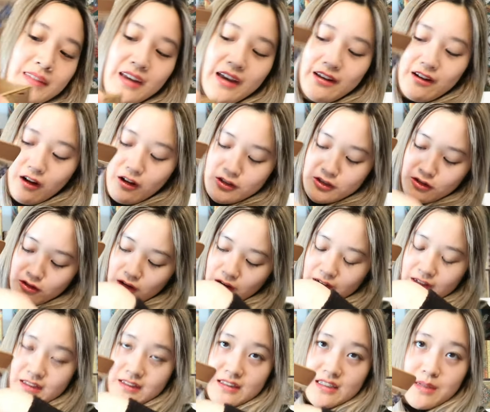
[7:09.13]
And also on
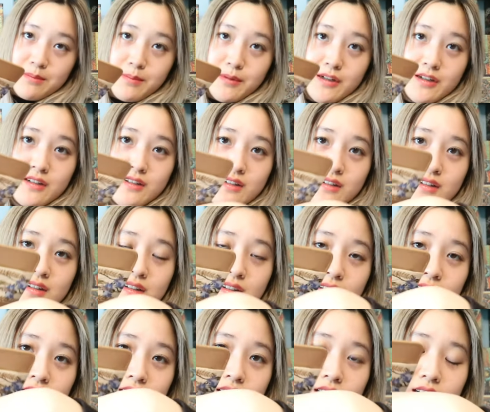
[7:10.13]
the zipper,
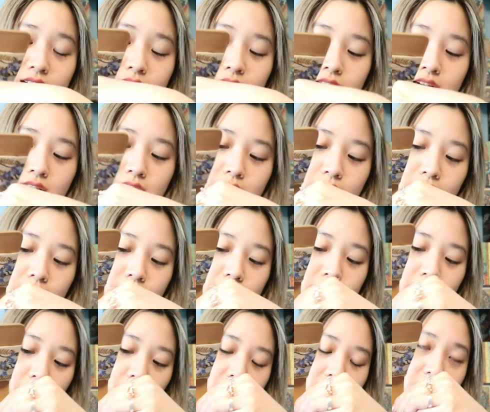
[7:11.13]
is
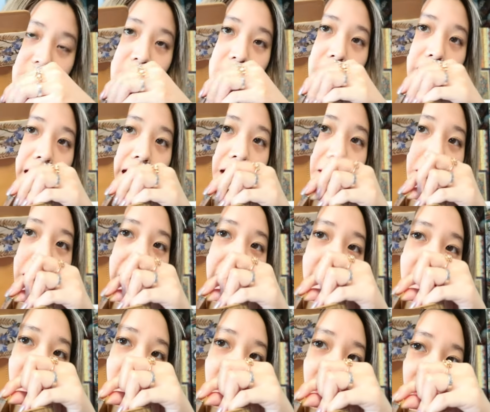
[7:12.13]
also hand
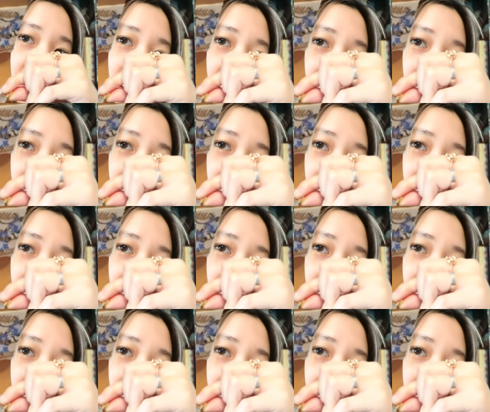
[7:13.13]
painted.